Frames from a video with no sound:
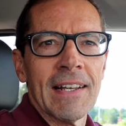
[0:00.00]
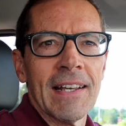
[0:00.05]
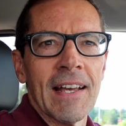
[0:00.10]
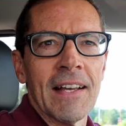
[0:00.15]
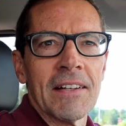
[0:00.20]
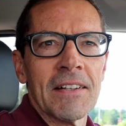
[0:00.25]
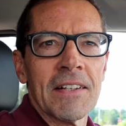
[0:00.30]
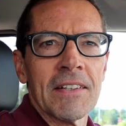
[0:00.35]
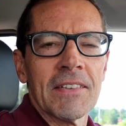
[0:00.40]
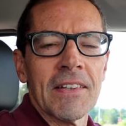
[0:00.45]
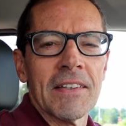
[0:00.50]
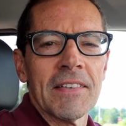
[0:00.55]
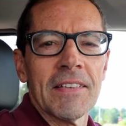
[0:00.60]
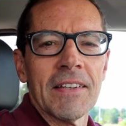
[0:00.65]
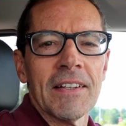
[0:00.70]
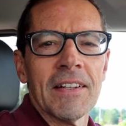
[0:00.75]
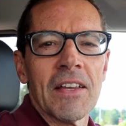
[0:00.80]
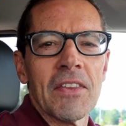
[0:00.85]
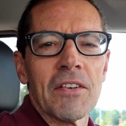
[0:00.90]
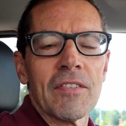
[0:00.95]
again because I
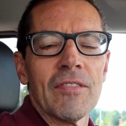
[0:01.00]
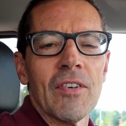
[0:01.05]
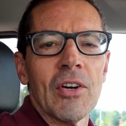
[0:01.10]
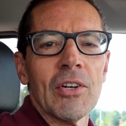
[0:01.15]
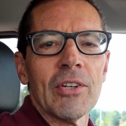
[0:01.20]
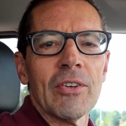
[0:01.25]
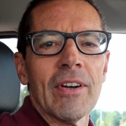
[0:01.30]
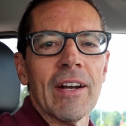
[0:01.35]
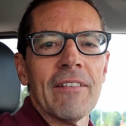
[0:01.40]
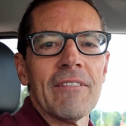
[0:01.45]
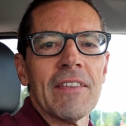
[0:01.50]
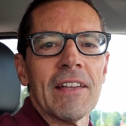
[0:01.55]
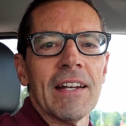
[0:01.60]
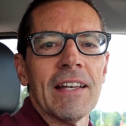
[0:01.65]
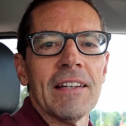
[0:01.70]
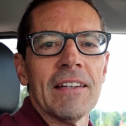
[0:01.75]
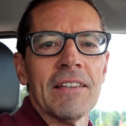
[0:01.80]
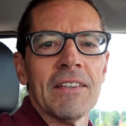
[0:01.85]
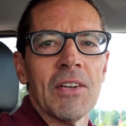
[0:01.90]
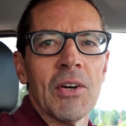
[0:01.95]
see another photograph that
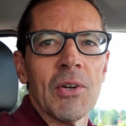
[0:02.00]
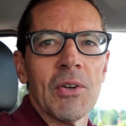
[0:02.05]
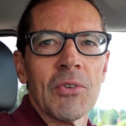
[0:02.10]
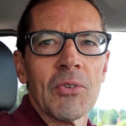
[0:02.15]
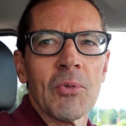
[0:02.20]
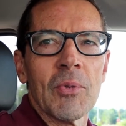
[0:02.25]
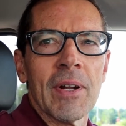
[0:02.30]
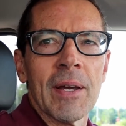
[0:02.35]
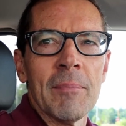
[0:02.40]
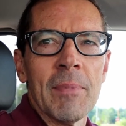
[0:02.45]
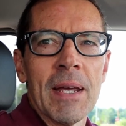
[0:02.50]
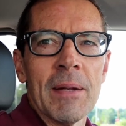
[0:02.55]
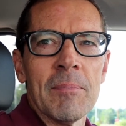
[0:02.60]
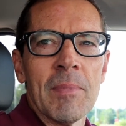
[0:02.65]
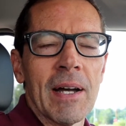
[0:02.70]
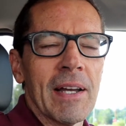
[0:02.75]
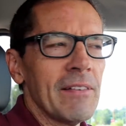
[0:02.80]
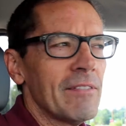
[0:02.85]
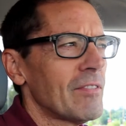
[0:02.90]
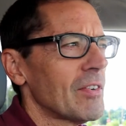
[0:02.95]
I didn't notice when I made
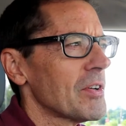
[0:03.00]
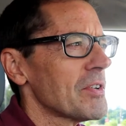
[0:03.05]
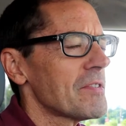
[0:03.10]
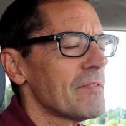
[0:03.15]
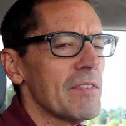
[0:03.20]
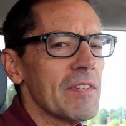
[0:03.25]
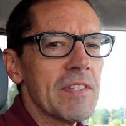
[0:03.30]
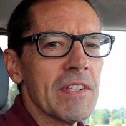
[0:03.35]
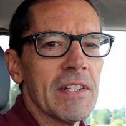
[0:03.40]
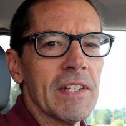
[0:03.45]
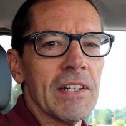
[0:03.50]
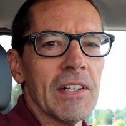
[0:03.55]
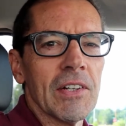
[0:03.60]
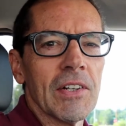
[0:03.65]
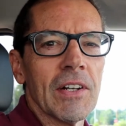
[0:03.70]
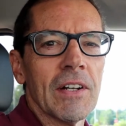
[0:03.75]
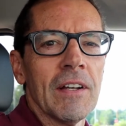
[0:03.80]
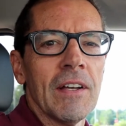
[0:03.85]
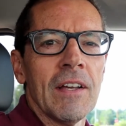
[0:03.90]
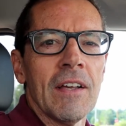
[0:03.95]
my first visit
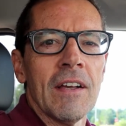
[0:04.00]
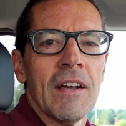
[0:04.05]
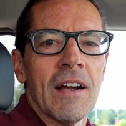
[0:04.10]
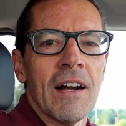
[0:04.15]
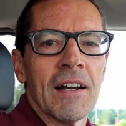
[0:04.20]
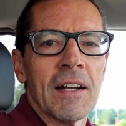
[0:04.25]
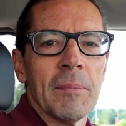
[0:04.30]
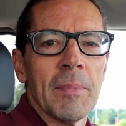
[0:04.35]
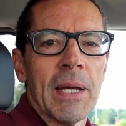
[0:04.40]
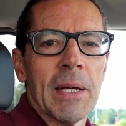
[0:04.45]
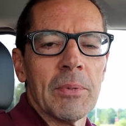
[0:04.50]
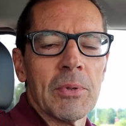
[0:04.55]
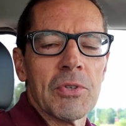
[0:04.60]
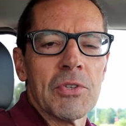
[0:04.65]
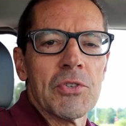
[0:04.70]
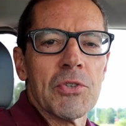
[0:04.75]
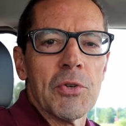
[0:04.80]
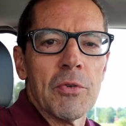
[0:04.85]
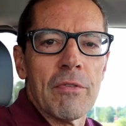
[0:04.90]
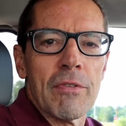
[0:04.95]
here. I'm going to be able to
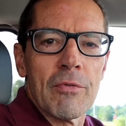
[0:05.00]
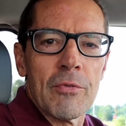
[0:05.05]
shoot